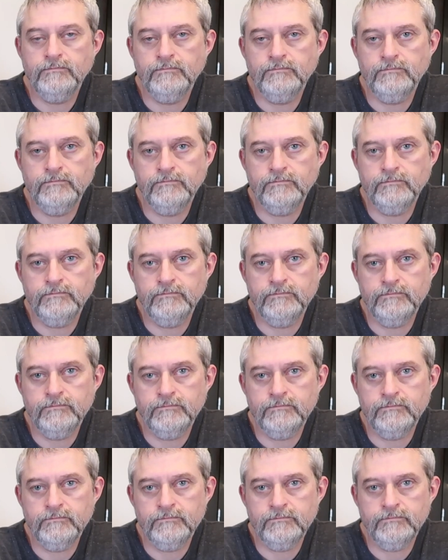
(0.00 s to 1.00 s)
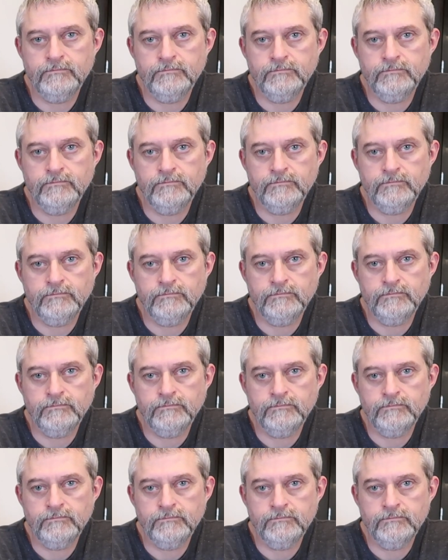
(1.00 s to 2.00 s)

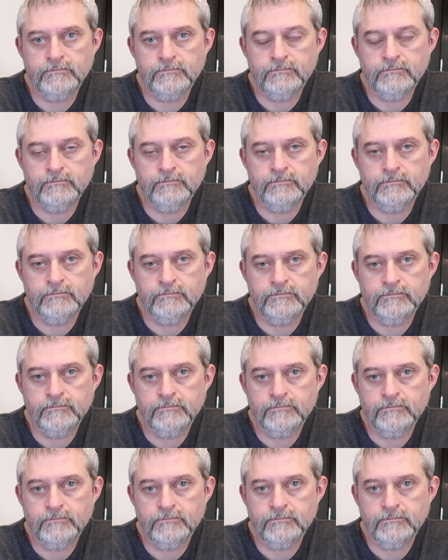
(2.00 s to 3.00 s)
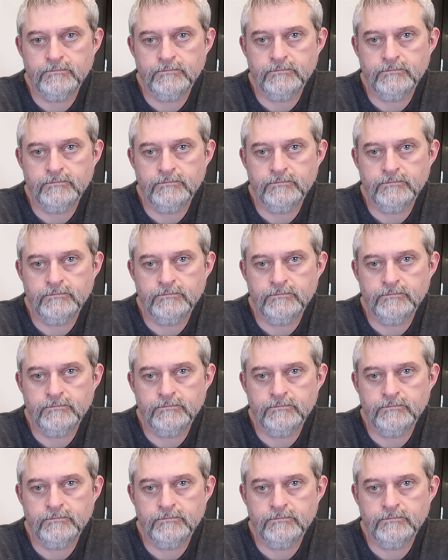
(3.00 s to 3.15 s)
No words are spoken by the person on screen.